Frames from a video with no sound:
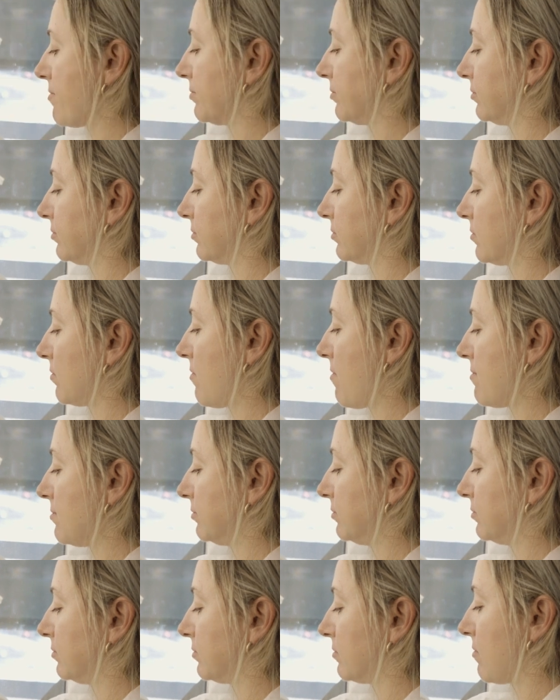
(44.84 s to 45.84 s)
stick to it better,
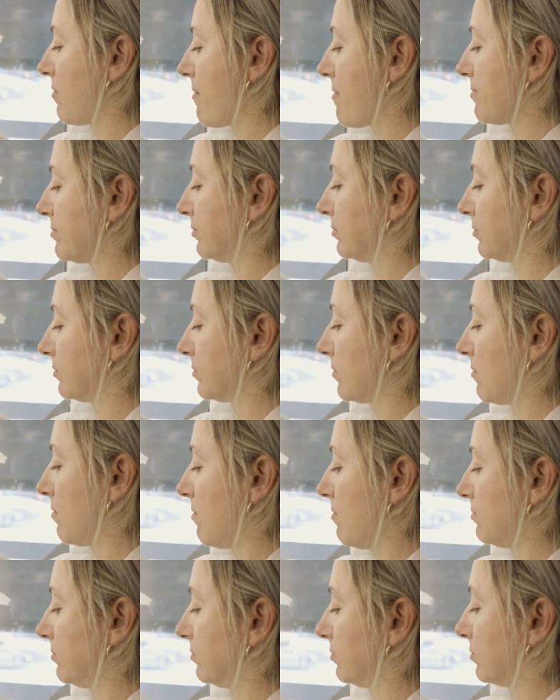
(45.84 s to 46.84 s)
they can remodel it,
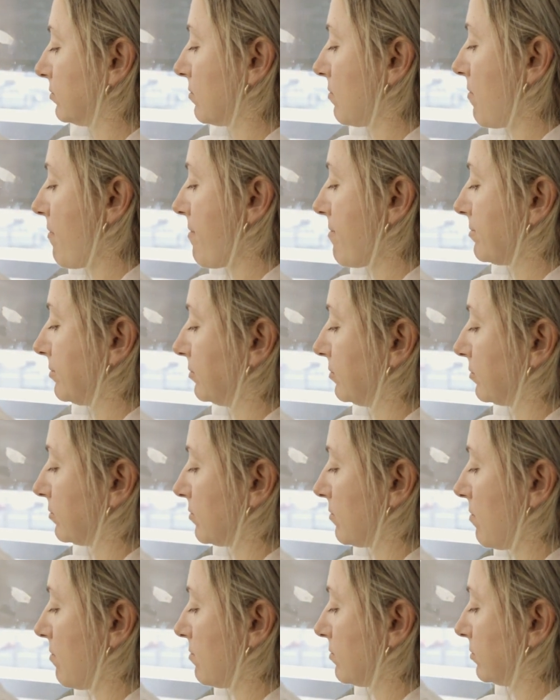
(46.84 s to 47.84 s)
and it really
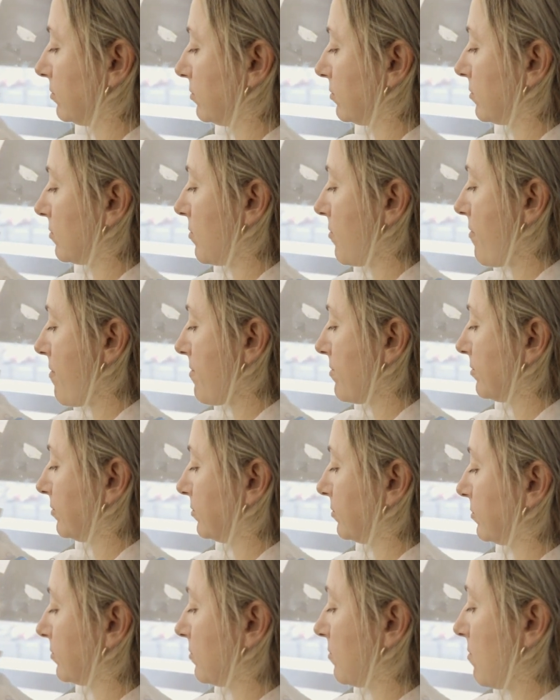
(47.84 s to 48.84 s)
starts to blur the
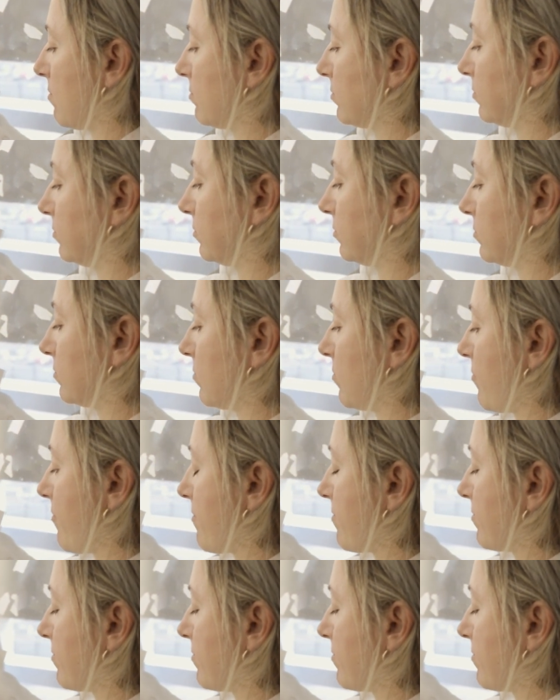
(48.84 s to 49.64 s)
line between what is